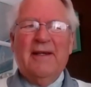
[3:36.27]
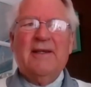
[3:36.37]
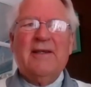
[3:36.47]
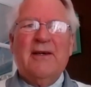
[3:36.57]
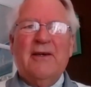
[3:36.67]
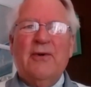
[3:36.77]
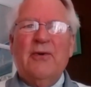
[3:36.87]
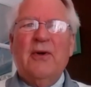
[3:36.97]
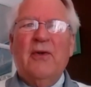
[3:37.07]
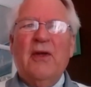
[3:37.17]

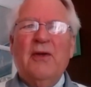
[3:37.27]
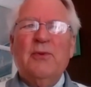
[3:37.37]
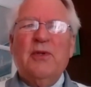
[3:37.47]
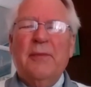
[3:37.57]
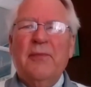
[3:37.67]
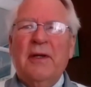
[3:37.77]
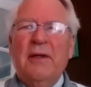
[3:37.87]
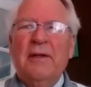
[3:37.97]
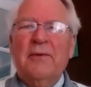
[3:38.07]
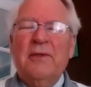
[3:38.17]
So it was
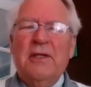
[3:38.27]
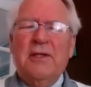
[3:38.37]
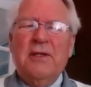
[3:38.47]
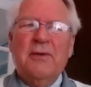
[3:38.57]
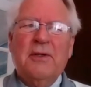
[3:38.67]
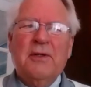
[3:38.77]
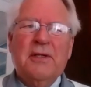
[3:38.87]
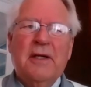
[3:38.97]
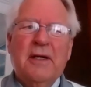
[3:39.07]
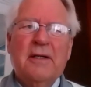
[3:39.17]
something that was easy to
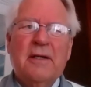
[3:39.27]
understand,